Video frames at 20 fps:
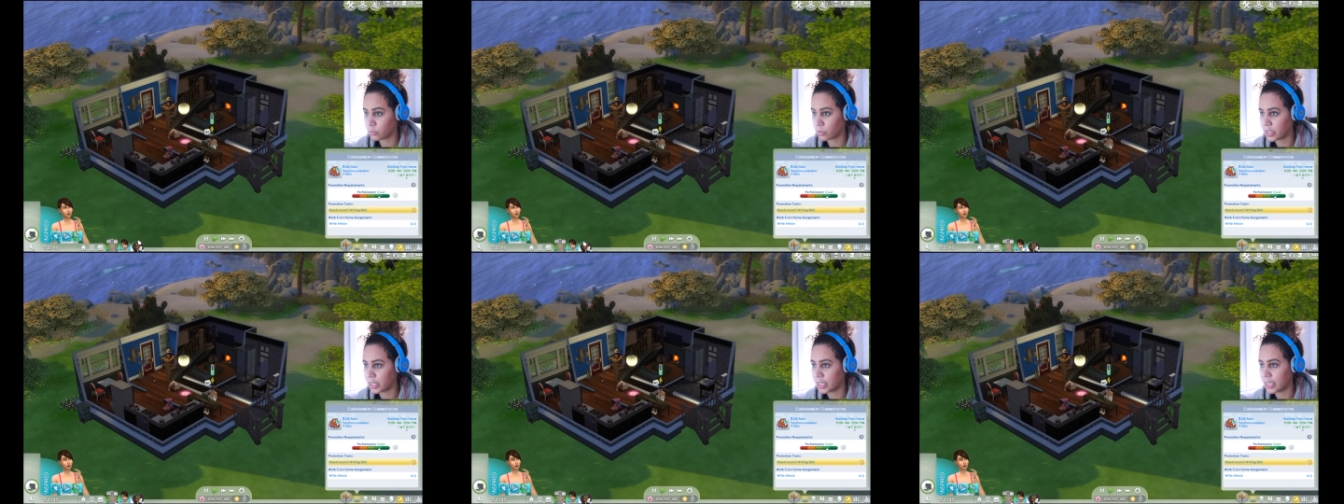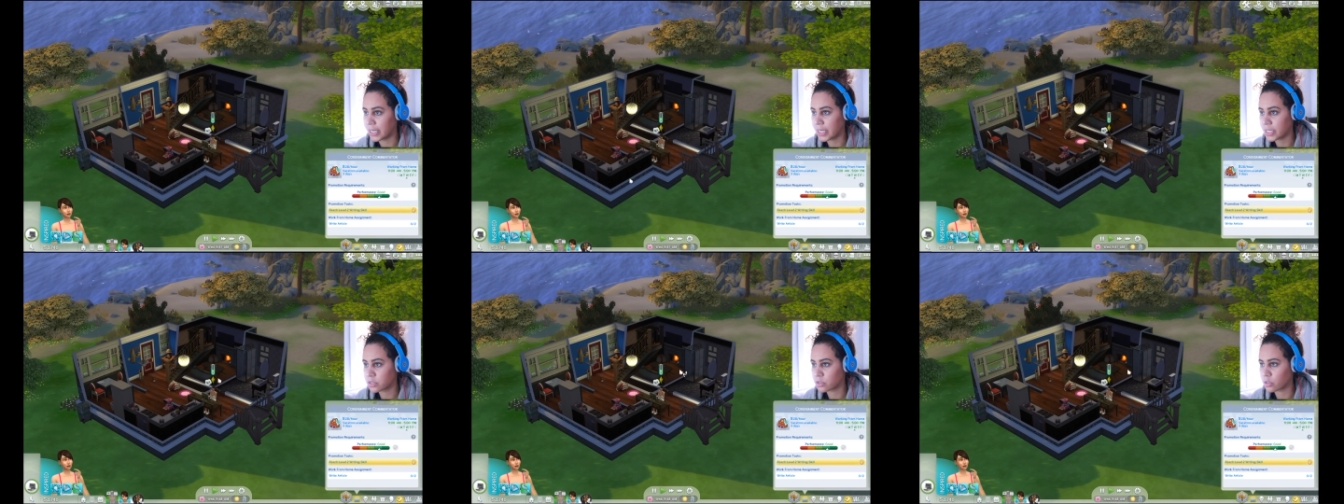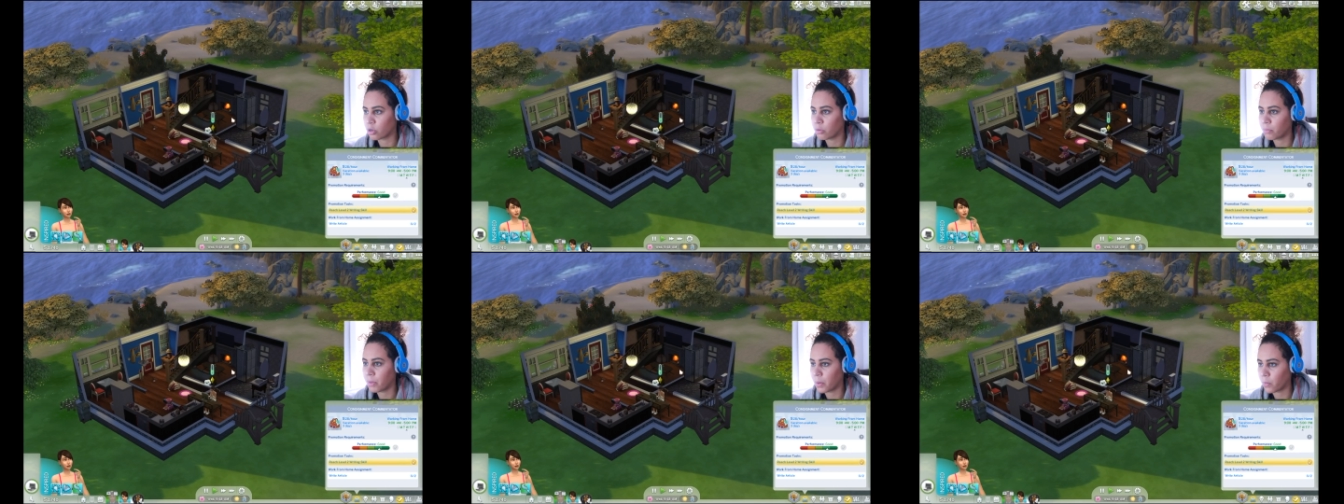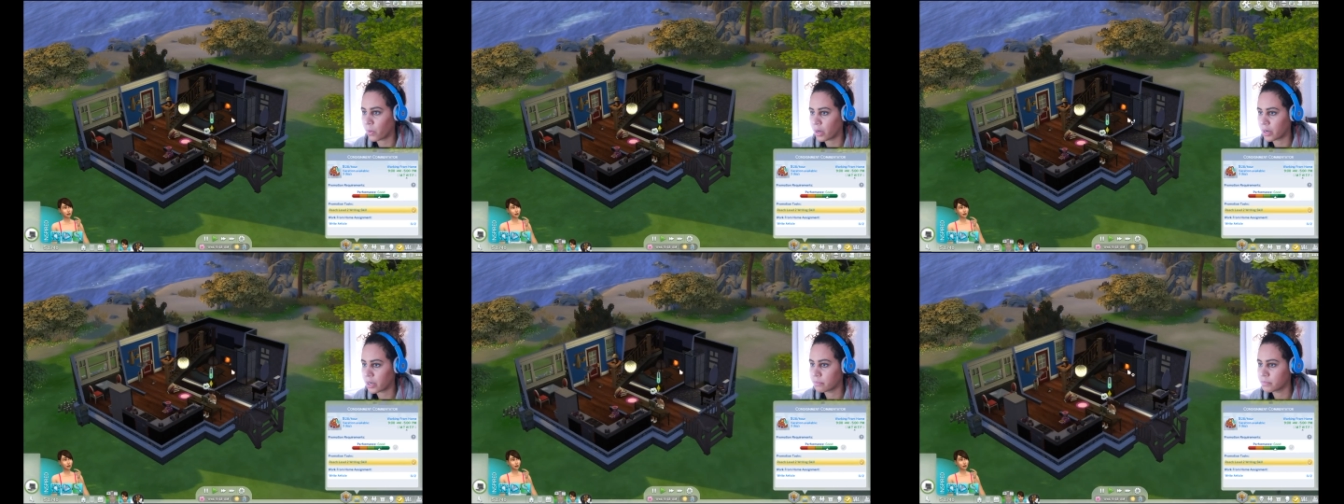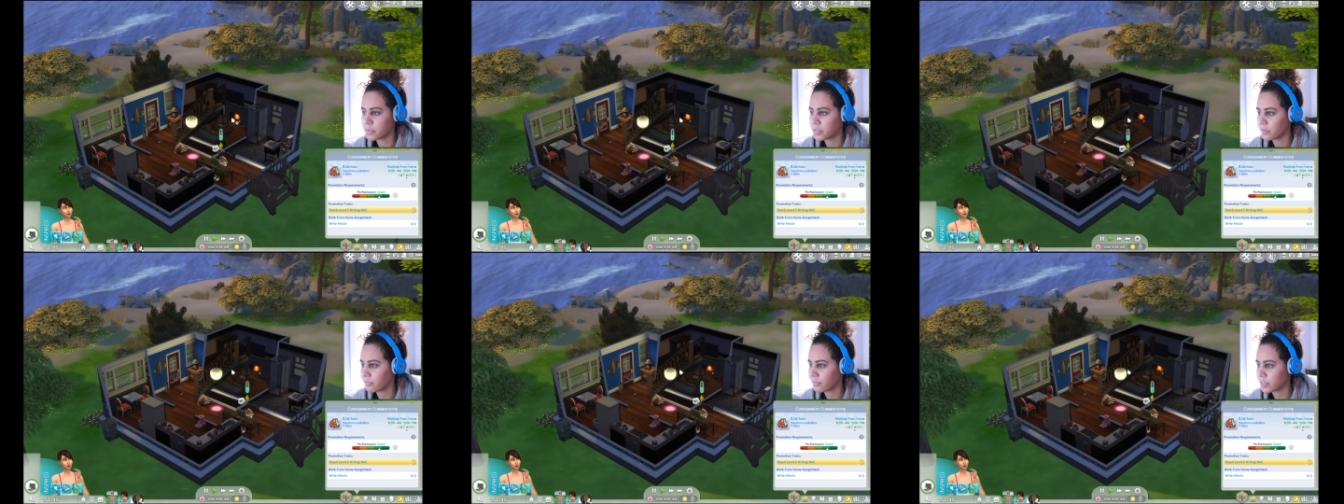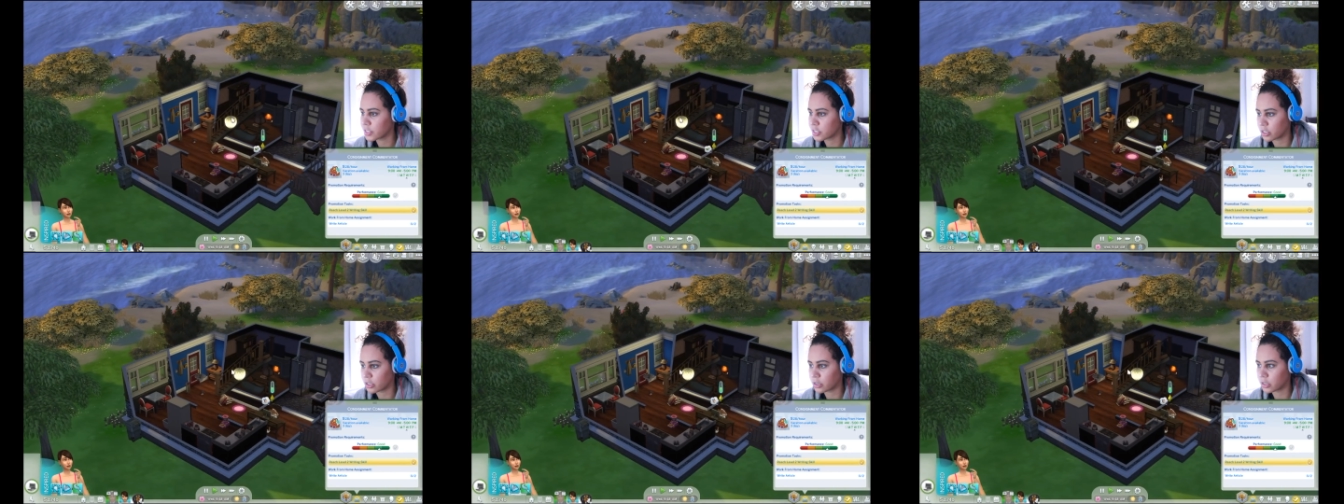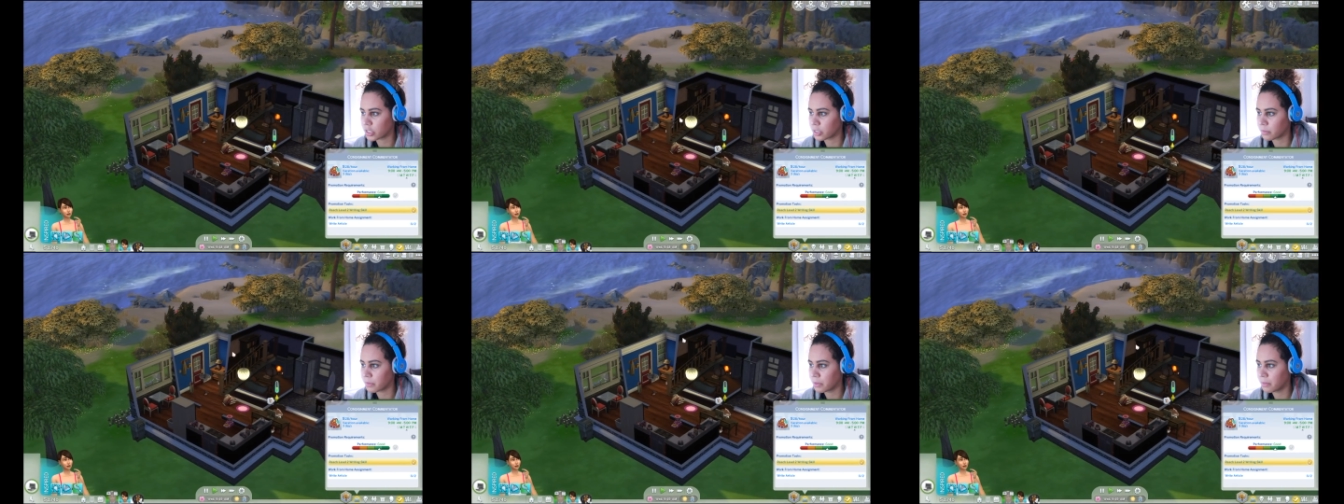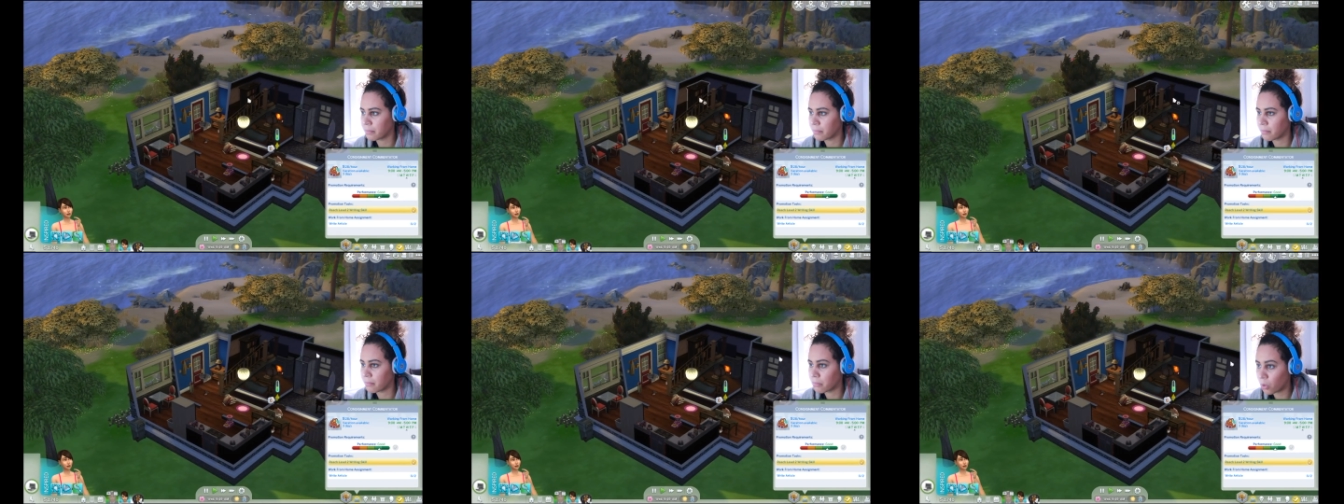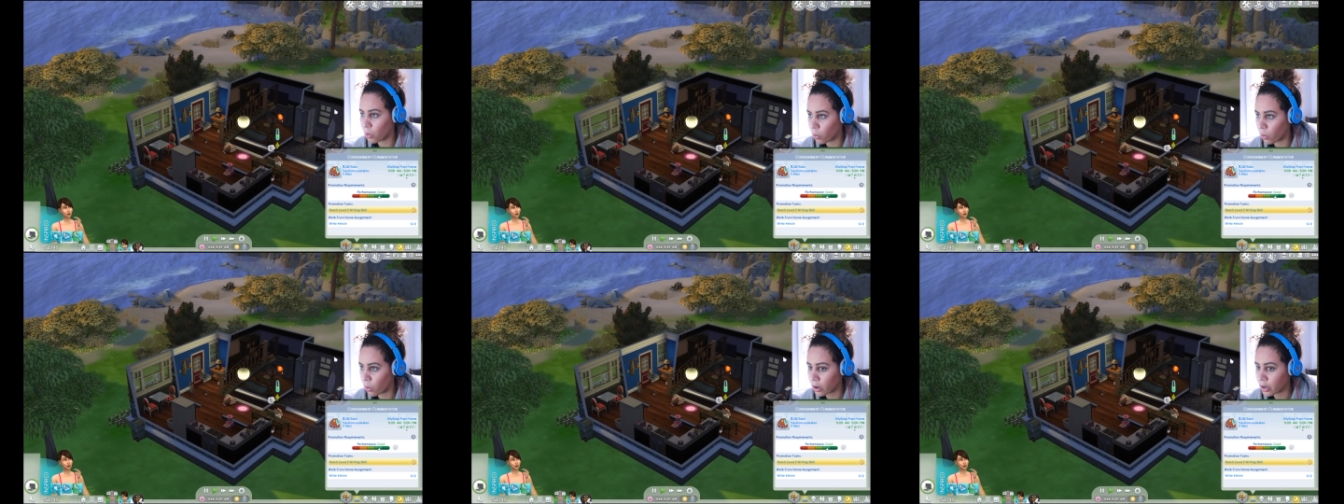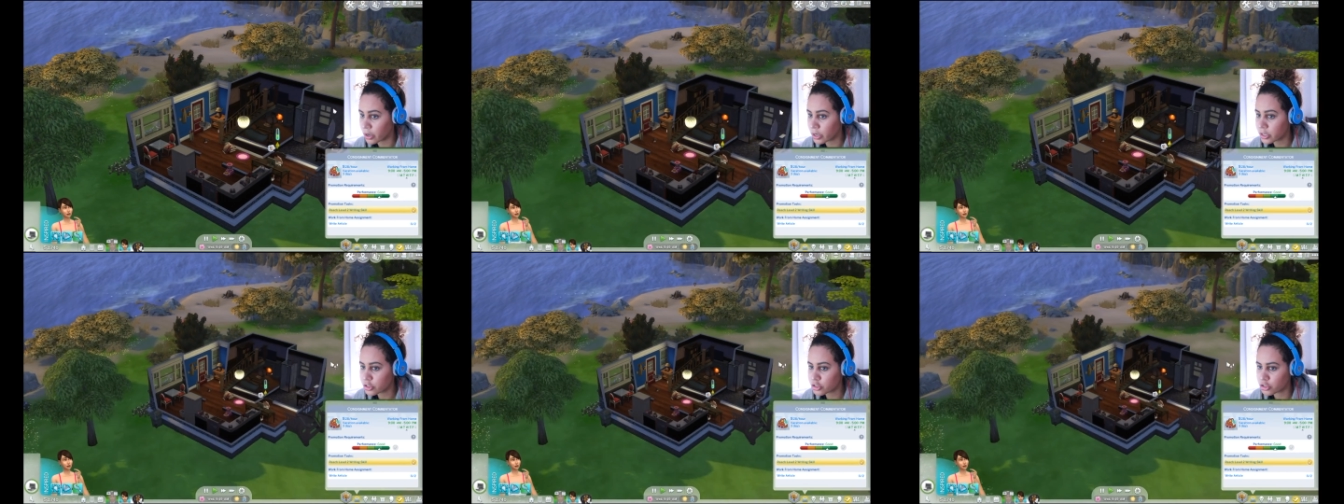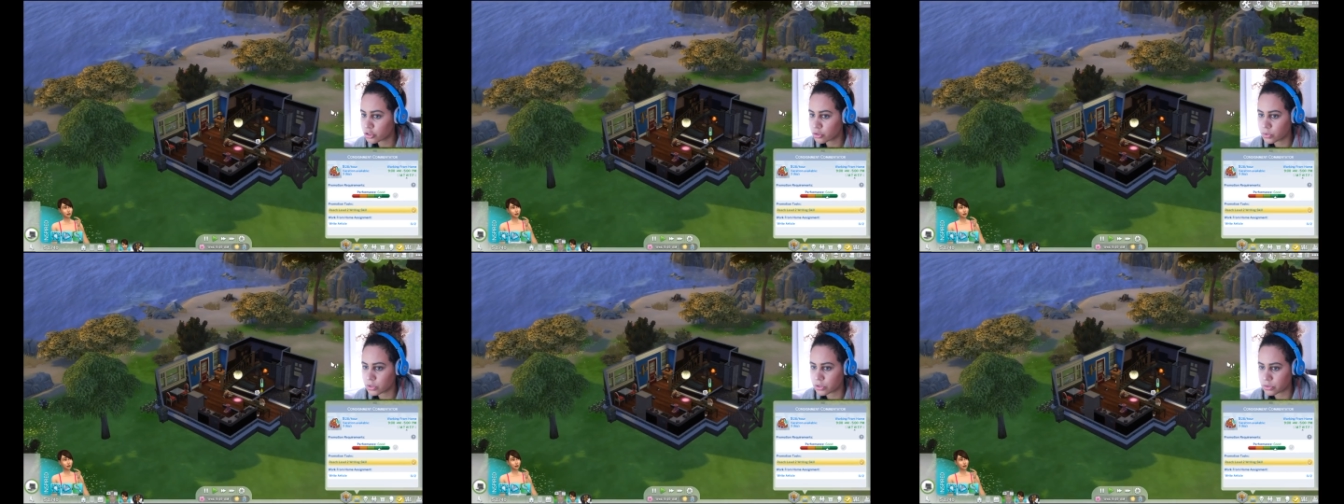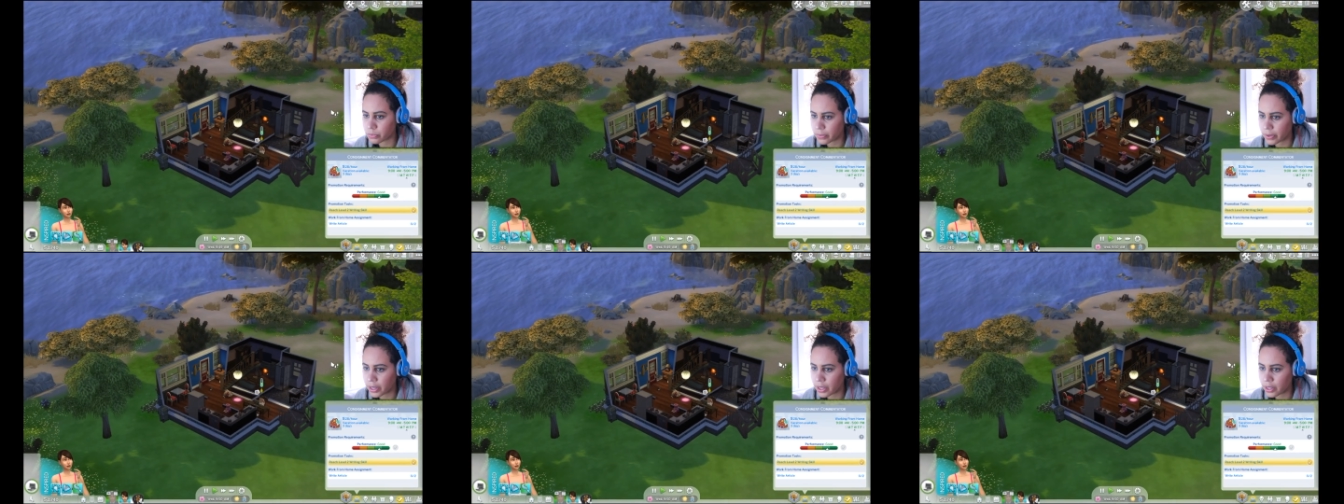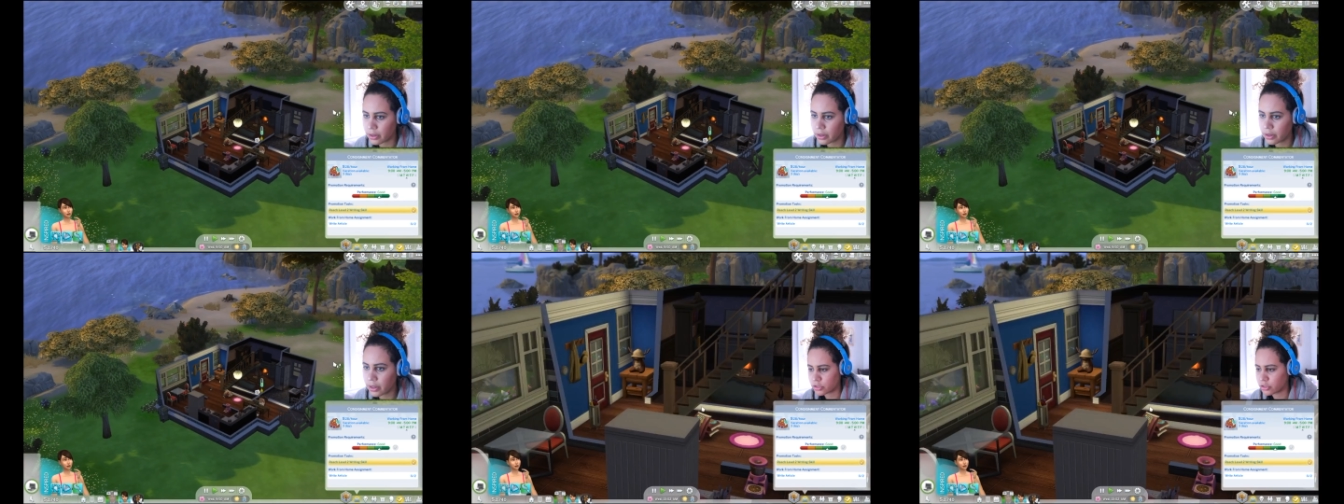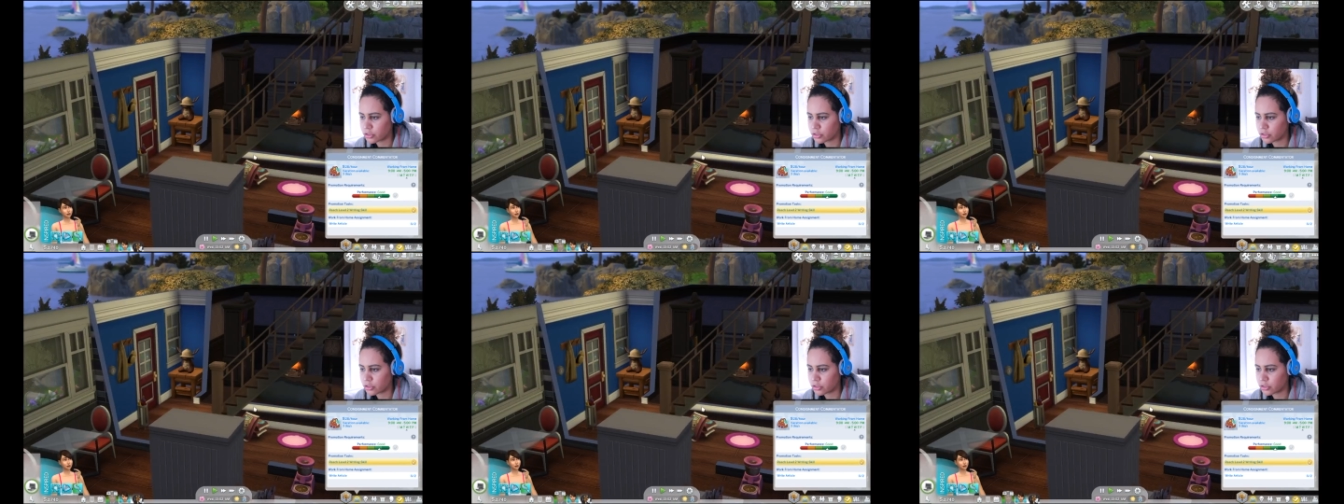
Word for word: when he gets home, I want him to fish a little bit more too as well.